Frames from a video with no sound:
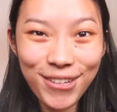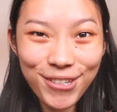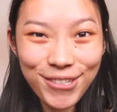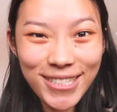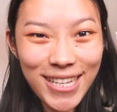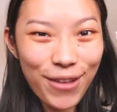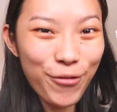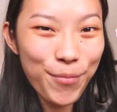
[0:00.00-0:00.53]
you,
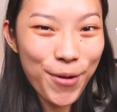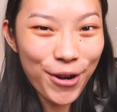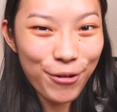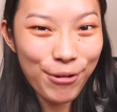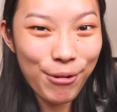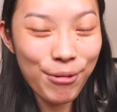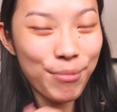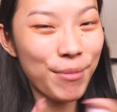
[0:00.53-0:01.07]
Dossier, for
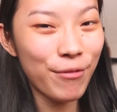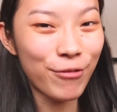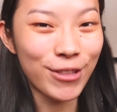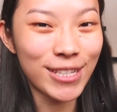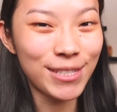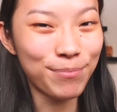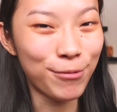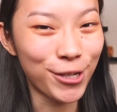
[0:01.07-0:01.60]
partnering with me for
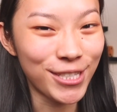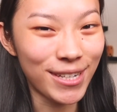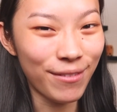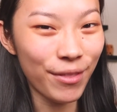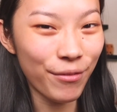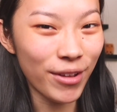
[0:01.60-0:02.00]
this portion of the